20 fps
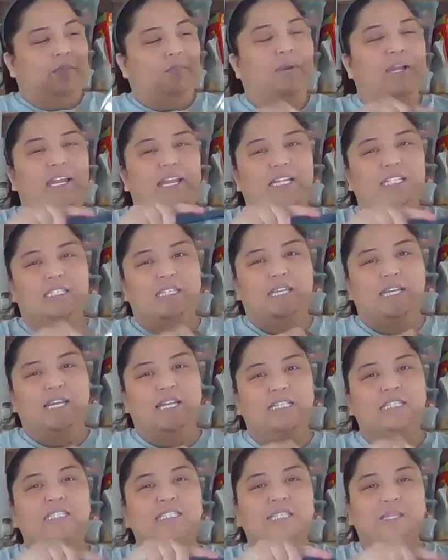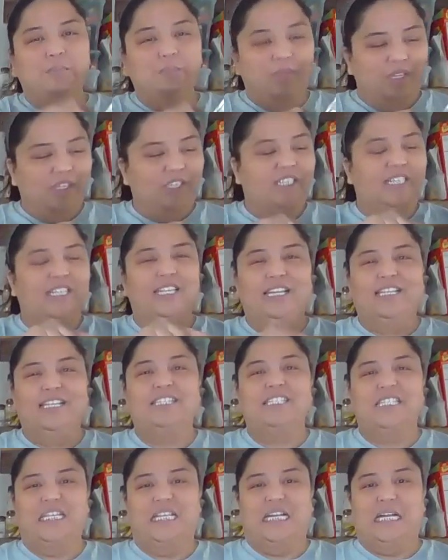but it's similar to like
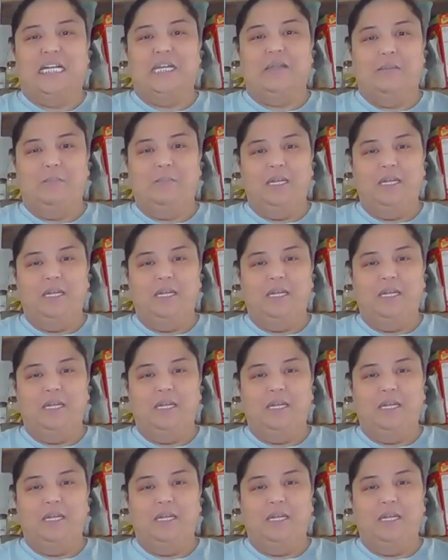slime.